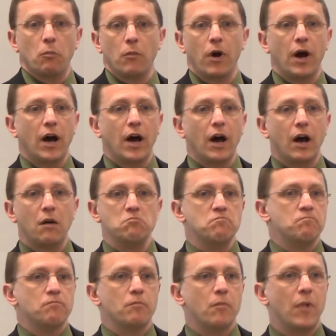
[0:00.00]
Uh,
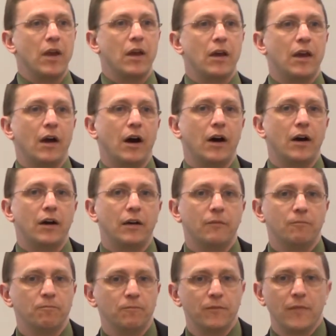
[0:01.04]
uh,
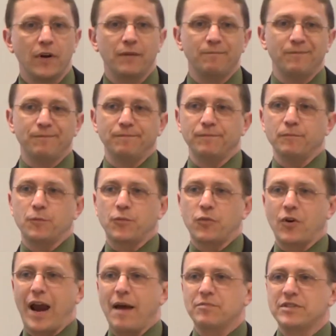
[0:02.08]

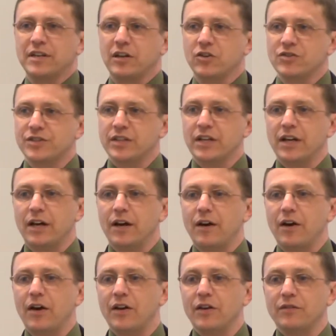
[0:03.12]
perhaps there's
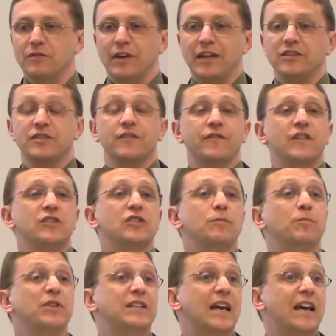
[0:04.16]
uh,
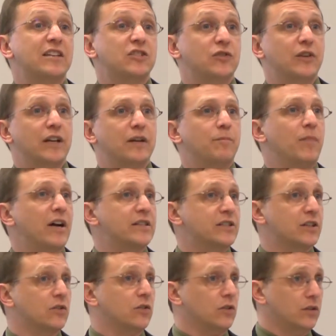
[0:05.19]
insufficient pedestrian
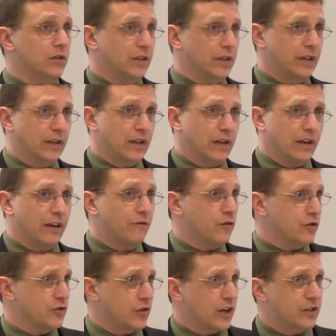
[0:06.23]
bicycle
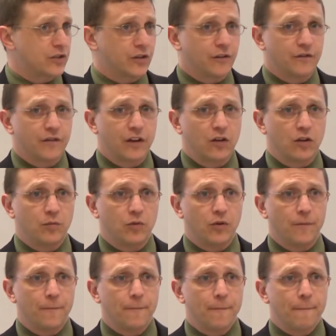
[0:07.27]
infrastructure available
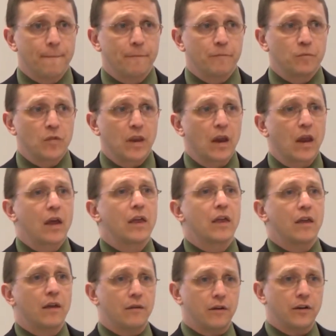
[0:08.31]

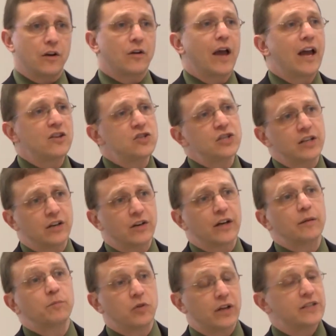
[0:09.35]
you know,
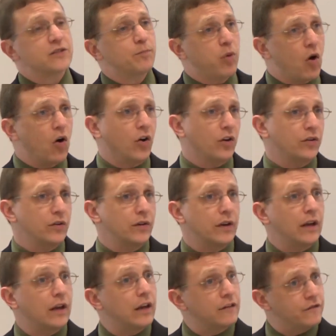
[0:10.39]
engineering plays a part
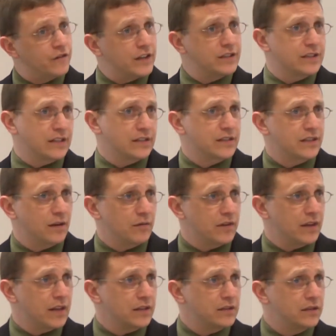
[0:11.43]
in fixing some
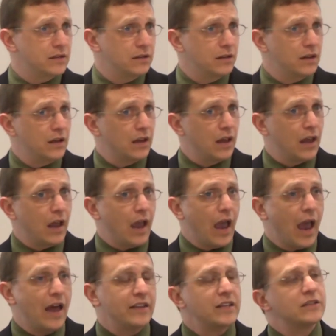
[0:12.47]
of this.
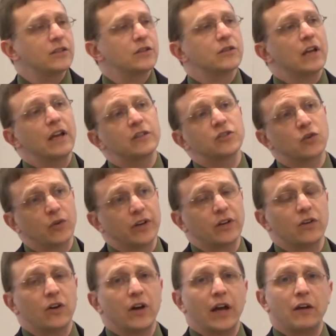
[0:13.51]
And this is, it's
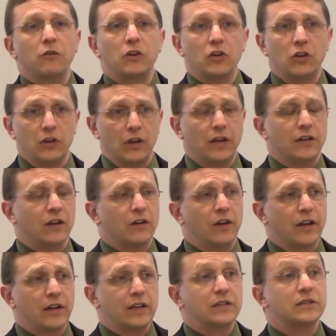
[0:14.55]
critical and, you know,
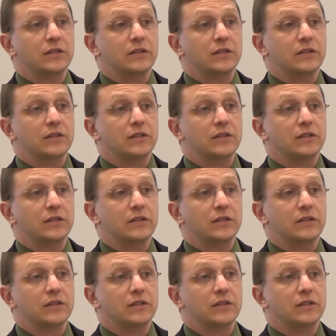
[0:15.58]
and it's